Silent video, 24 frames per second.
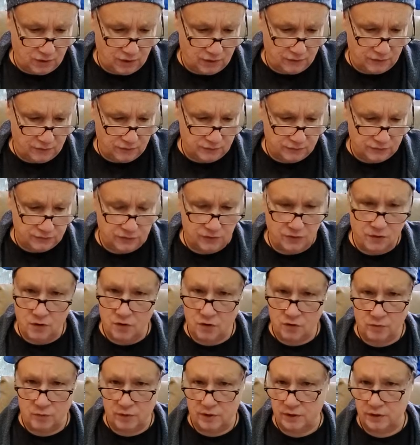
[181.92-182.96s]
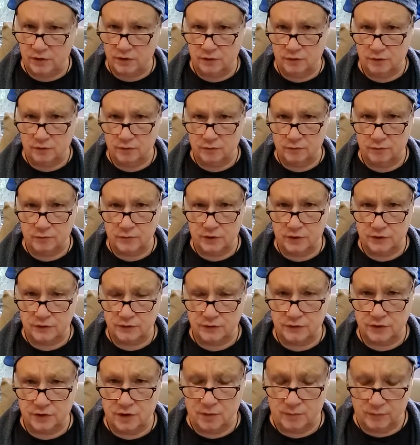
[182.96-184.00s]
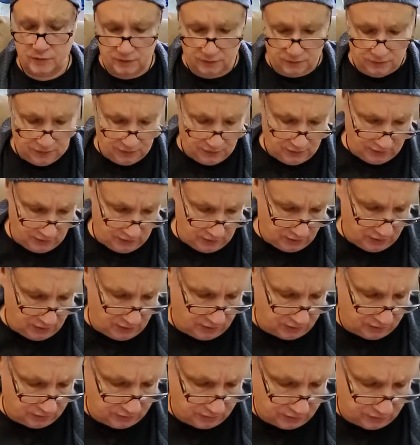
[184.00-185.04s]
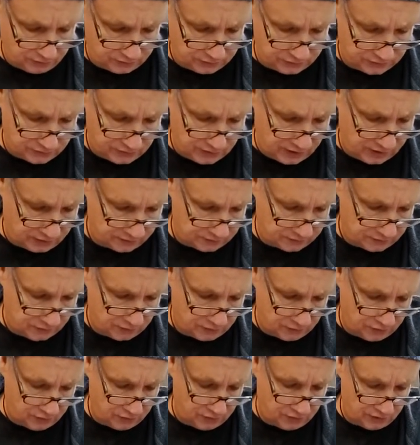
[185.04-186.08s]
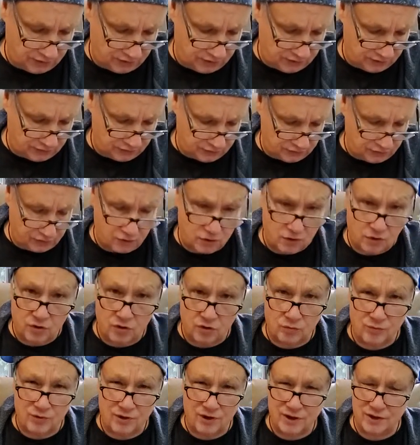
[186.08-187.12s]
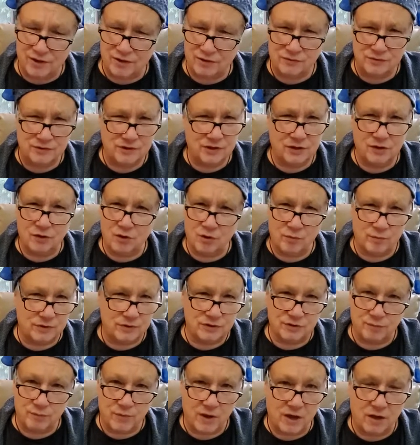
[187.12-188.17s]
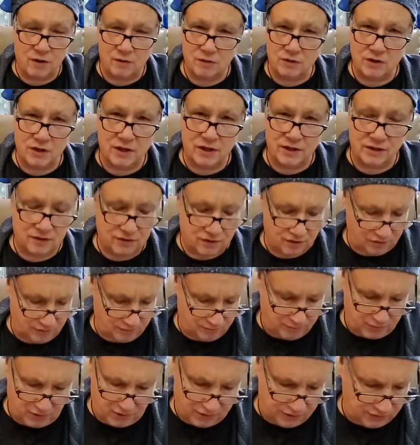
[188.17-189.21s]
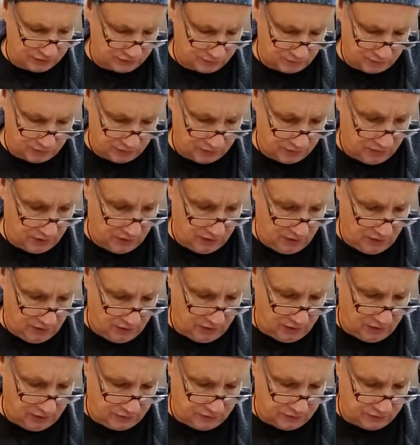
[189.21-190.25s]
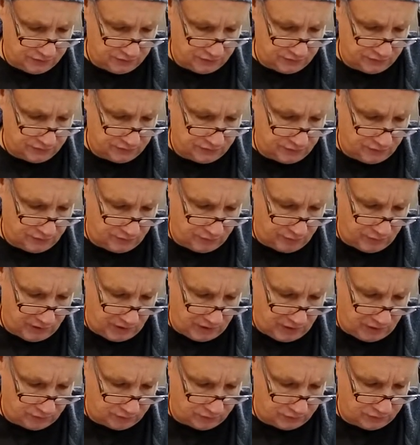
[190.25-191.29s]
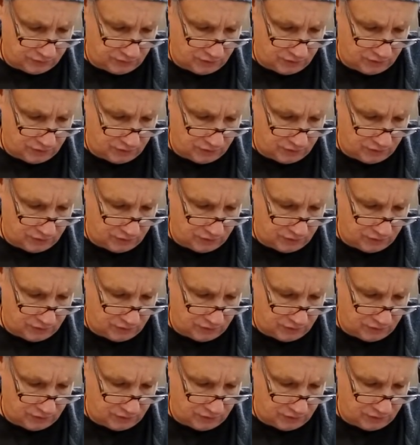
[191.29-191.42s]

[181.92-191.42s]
there's a karma here that's coming. And you know, it's not gonna get you karma. I don't think karma's about like punishment. It's just about